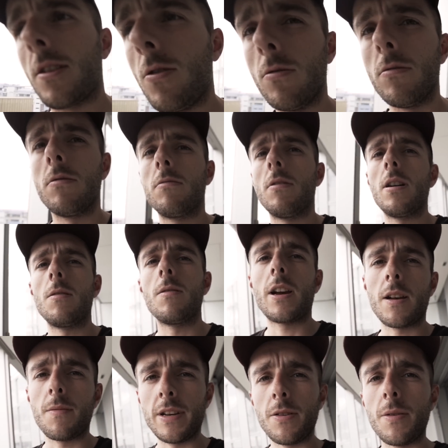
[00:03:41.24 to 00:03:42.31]
Cool, well we're
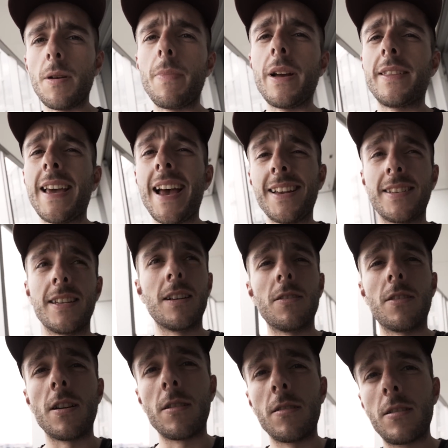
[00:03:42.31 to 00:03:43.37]
going to be doing a bit of testing
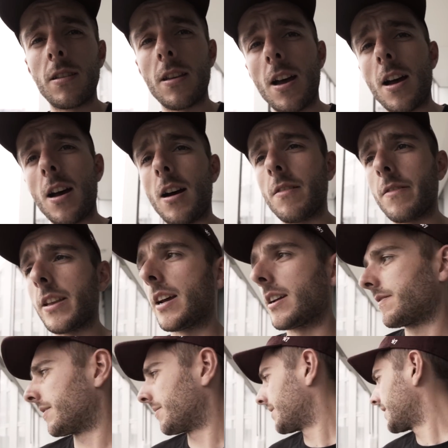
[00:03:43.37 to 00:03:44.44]
on those uh, over the next few